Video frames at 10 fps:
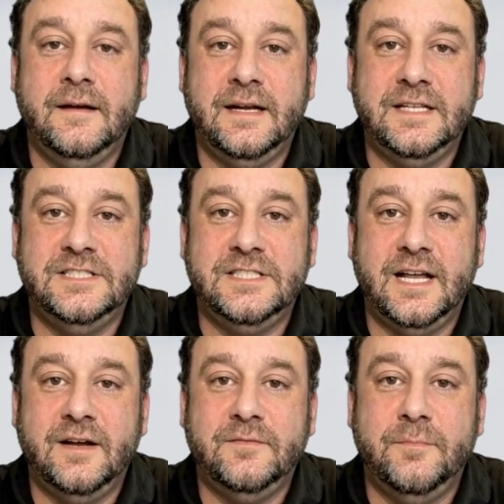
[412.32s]

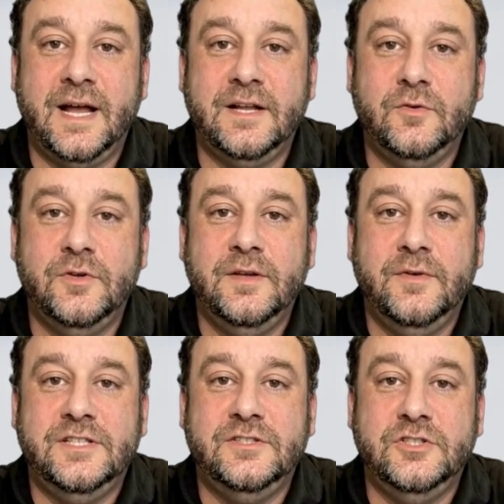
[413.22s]
Instead of manually
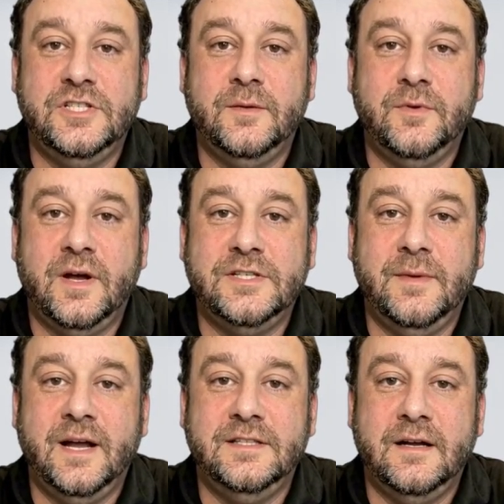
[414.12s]
researching a
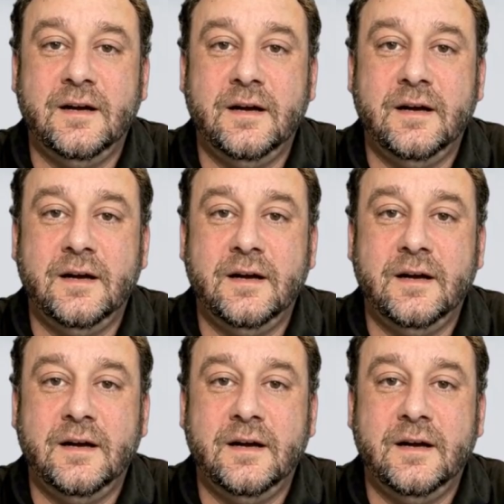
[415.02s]
prospect,